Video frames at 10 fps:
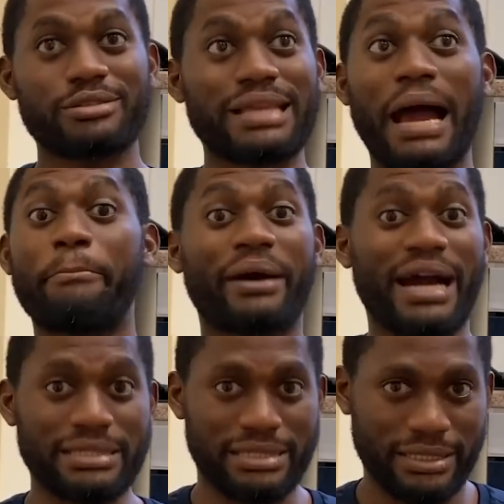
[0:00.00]
that
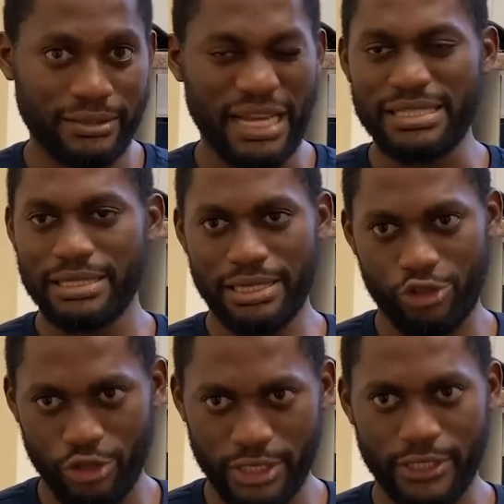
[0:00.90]
bad. I still
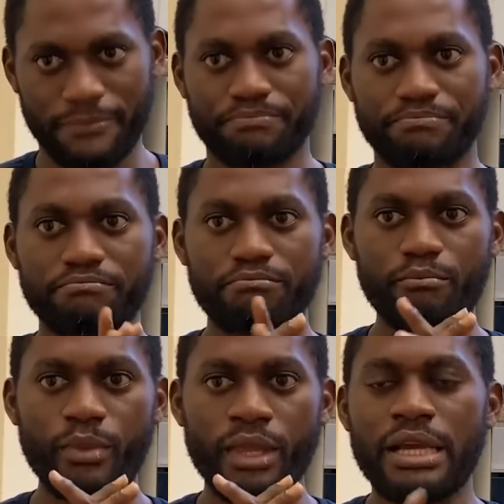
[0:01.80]
enjoyed it.
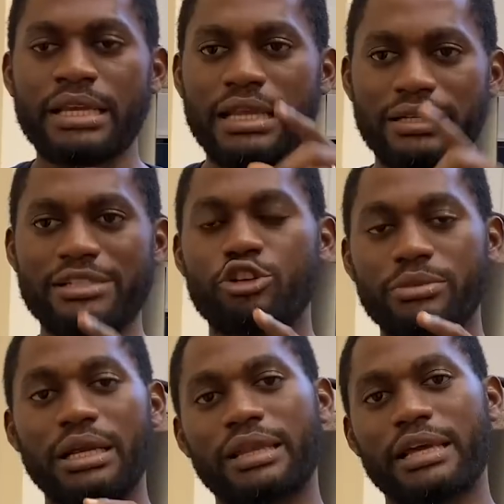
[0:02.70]
Now, there's something
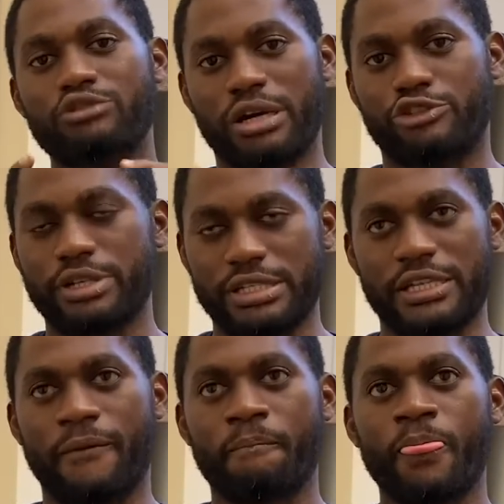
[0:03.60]
I'd like to address.
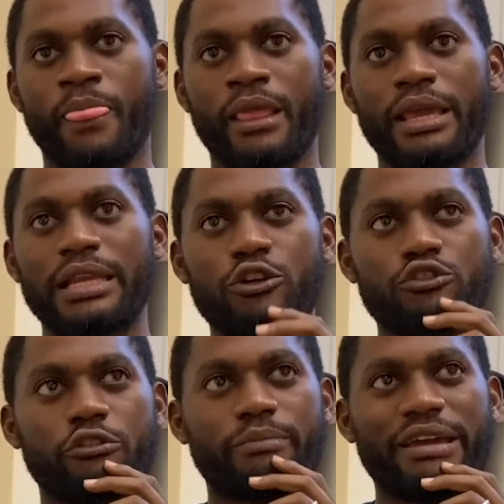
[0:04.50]
A lot
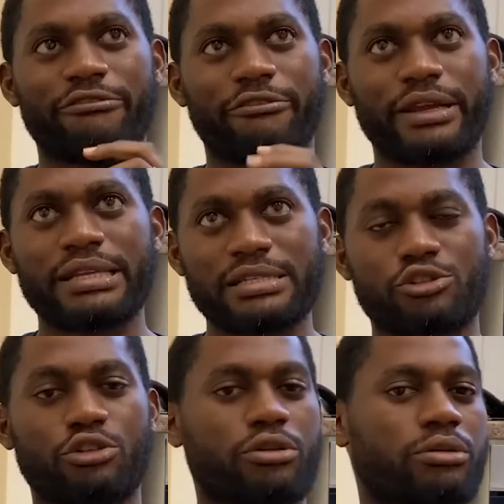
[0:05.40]
of my friends,
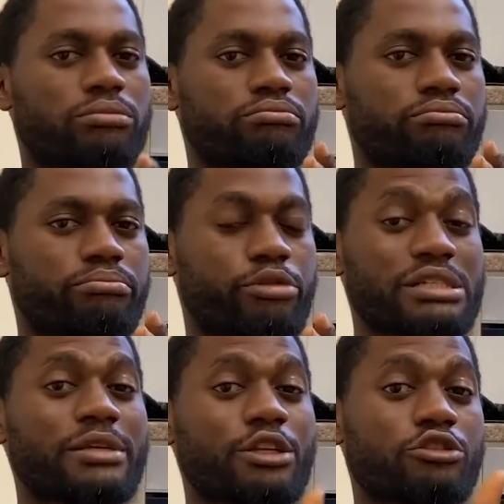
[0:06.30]
or
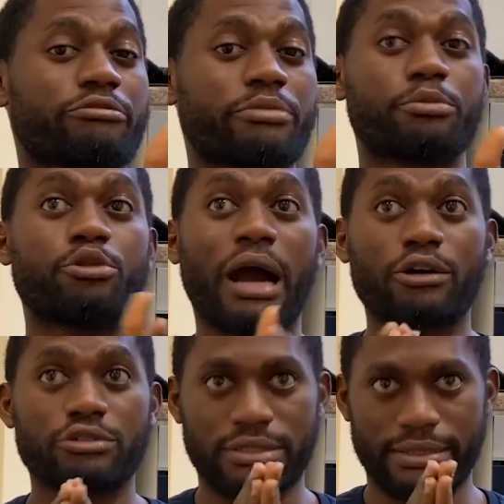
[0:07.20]
possibly a lot of people
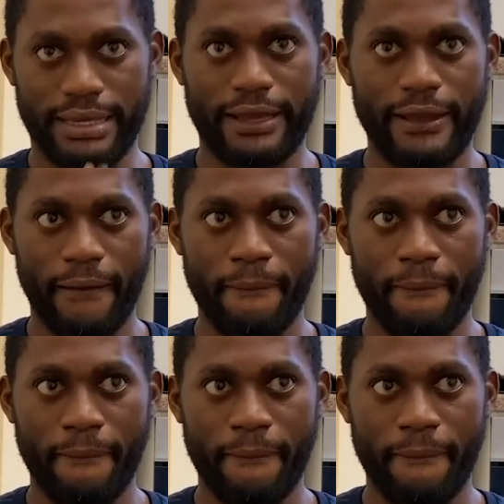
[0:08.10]
out there,